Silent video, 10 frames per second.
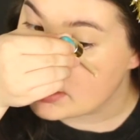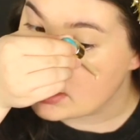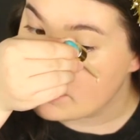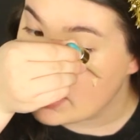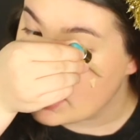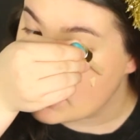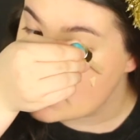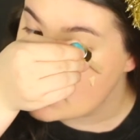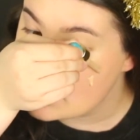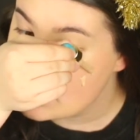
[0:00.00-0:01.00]
in
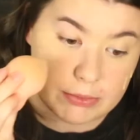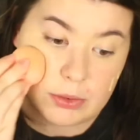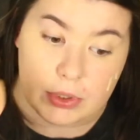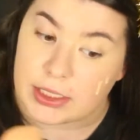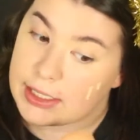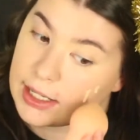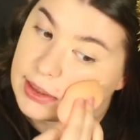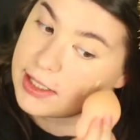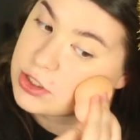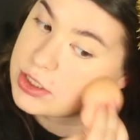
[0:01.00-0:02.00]
advance, that we wouldn't
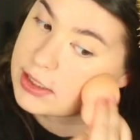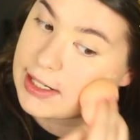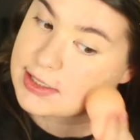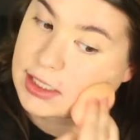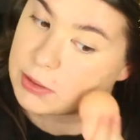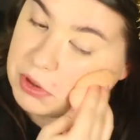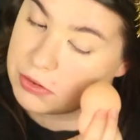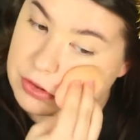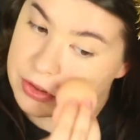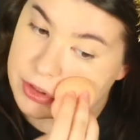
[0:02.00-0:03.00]
get things, just in case like the
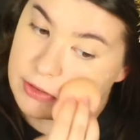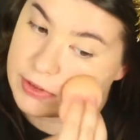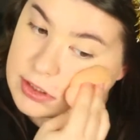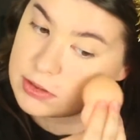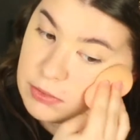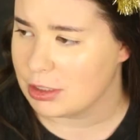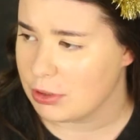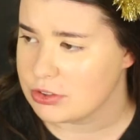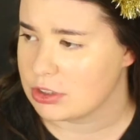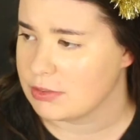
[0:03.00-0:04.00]
postal service
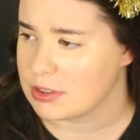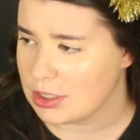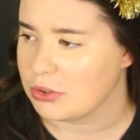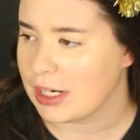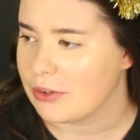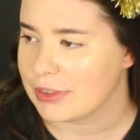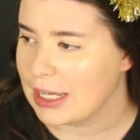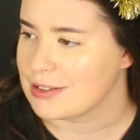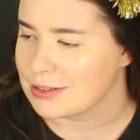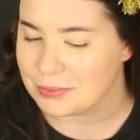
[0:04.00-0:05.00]
slowed down.
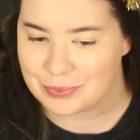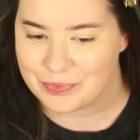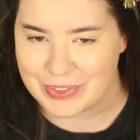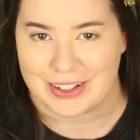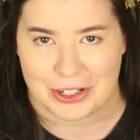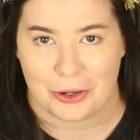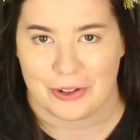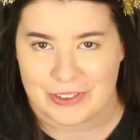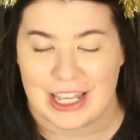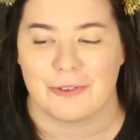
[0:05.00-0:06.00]
There you go.
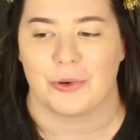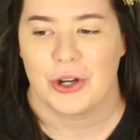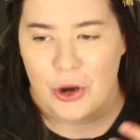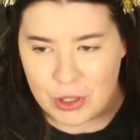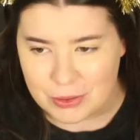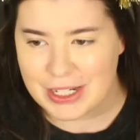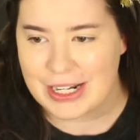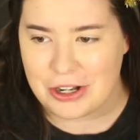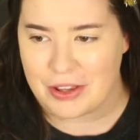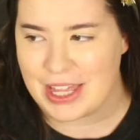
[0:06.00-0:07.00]
If we were
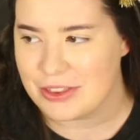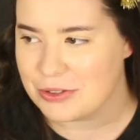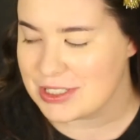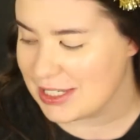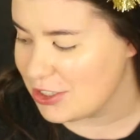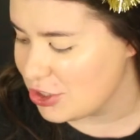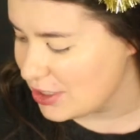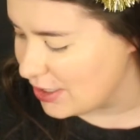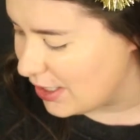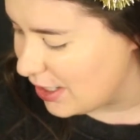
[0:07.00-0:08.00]
getting all those things
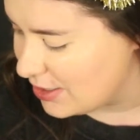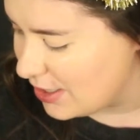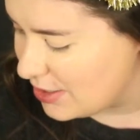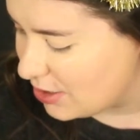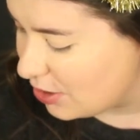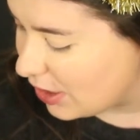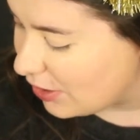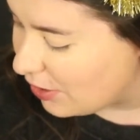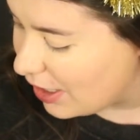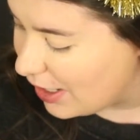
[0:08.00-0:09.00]
just in case it slowed
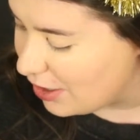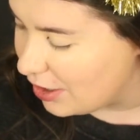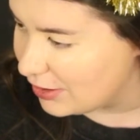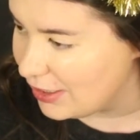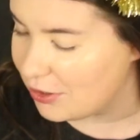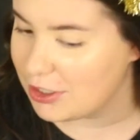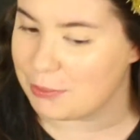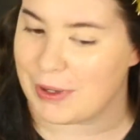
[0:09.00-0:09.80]
down. Oh, hi Ollie. Oh, you're